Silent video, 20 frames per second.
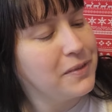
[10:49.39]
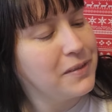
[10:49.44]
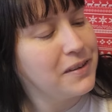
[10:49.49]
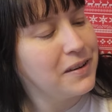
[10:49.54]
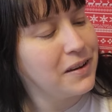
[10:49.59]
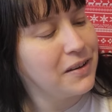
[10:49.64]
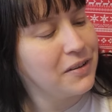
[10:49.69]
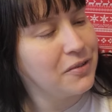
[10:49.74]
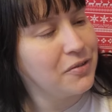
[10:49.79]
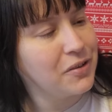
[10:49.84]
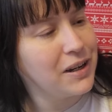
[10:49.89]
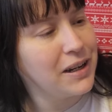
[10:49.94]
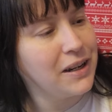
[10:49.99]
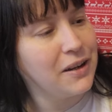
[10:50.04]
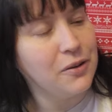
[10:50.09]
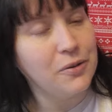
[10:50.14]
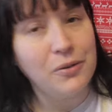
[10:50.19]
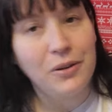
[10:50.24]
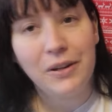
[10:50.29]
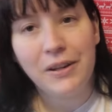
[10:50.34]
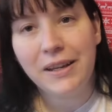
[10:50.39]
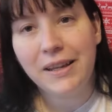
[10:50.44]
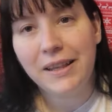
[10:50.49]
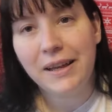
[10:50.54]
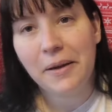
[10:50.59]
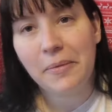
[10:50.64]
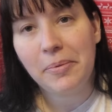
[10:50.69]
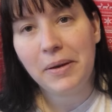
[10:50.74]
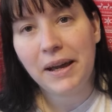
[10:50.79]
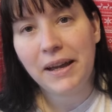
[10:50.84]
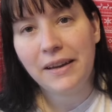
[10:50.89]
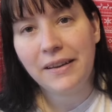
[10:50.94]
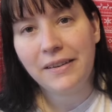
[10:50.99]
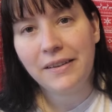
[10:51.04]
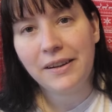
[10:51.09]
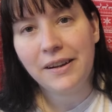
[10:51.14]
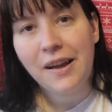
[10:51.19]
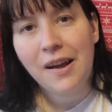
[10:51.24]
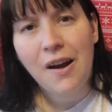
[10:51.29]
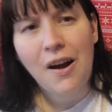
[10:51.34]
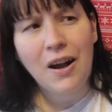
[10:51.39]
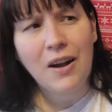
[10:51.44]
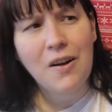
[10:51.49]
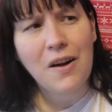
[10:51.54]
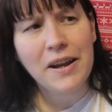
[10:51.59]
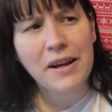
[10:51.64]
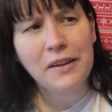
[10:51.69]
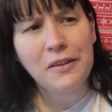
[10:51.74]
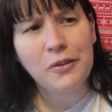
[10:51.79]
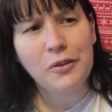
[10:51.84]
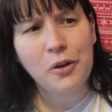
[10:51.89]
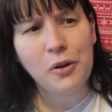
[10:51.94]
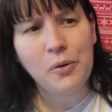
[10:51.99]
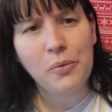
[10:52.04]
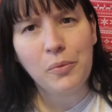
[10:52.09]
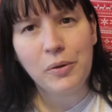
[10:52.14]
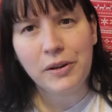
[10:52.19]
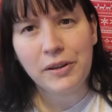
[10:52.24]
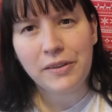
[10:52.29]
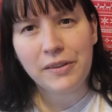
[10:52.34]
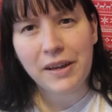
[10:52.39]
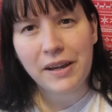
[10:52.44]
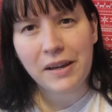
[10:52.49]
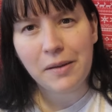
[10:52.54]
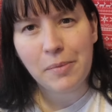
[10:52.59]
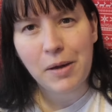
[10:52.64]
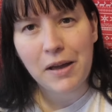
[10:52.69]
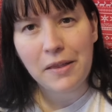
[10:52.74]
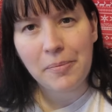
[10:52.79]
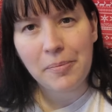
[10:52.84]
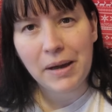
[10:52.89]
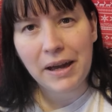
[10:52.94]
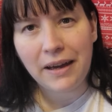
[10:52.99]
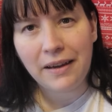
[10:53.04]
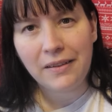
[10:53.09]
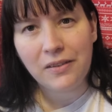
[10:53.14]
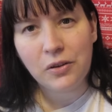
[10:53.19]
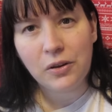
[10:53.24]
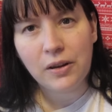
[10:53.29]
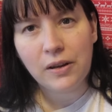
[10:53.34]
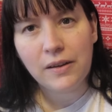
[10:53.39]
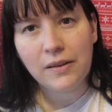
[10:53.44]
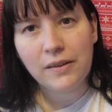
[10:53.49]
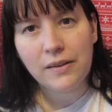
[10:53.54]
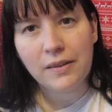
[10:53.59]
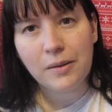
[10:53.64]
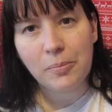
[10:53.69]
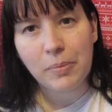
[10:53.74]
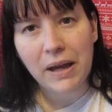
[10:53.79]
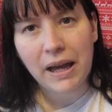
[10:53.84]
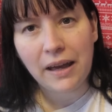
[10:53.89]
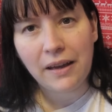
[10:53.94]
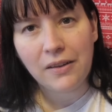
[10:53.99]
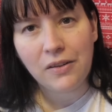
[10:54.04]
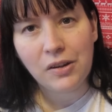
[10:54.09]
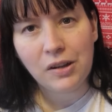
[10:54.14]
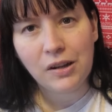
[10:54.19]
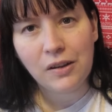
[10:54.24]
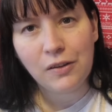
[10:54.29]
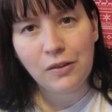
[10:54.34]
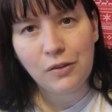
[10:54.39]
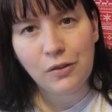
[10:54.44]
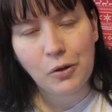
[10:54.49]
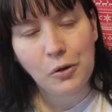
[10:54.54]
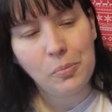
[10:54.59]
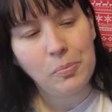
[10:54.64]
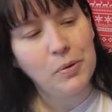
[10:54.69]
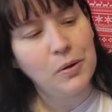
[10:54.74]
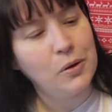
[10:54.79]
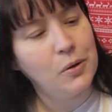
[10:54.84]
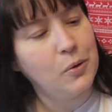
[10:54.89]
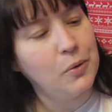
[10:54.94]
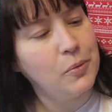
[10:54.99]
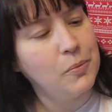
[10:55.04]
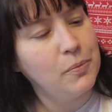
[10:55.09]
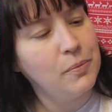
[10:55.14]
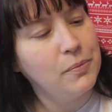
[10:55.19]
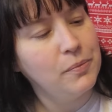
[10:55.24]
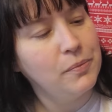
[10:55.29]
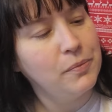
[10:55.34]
Just really cool. Look at that packaging. I kind of don't want to take them out of the packaging because the packaging is super cool.